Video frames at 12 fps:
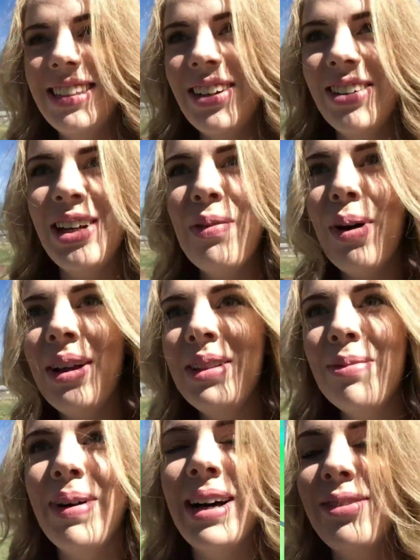So he
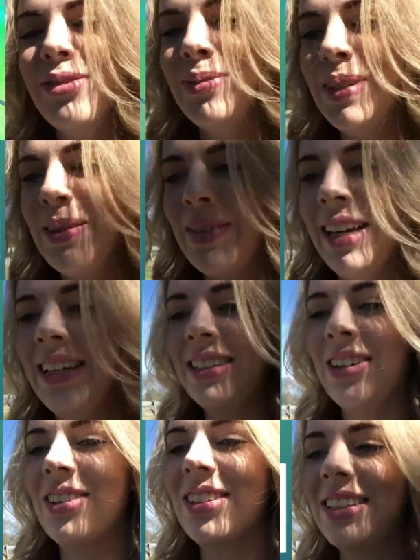bought the bike for me, but he
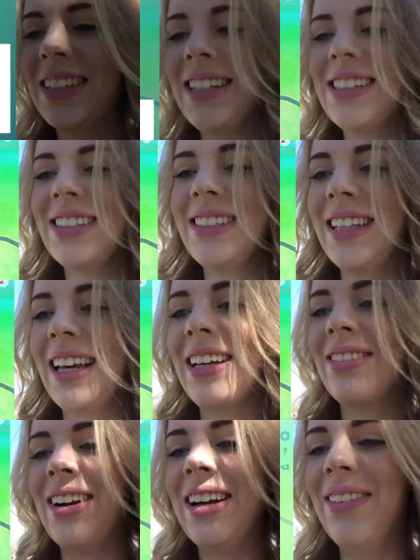totally just
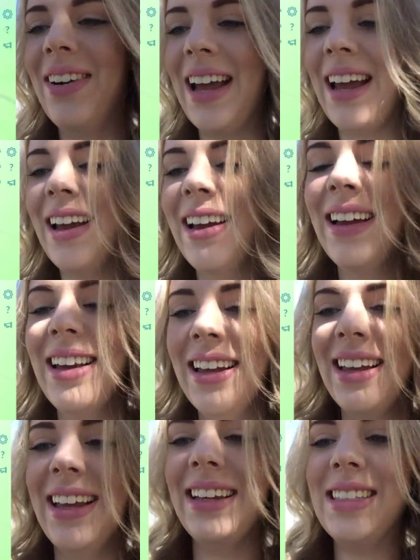like ran away.
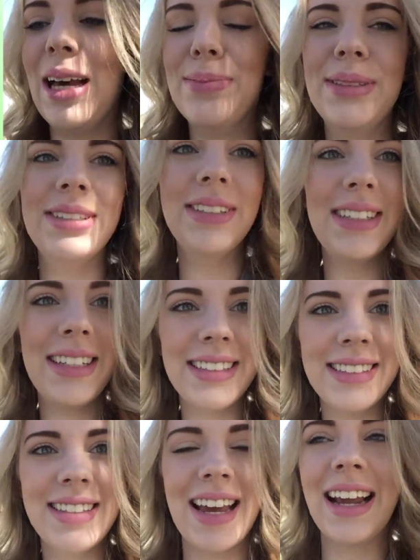He's absolutely
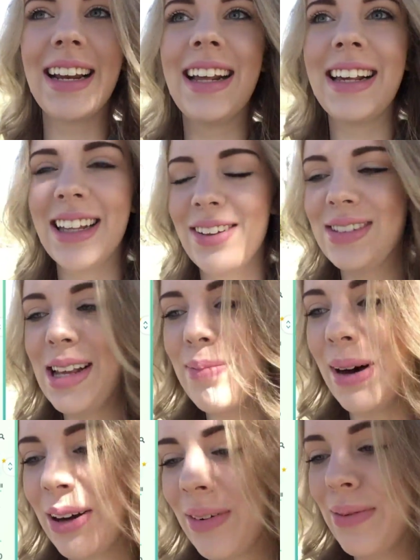insane. He loves that
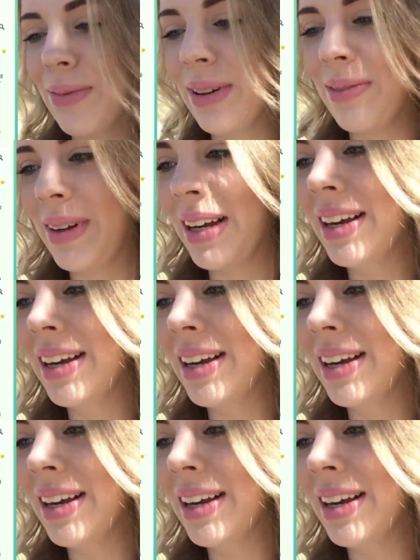bike way more than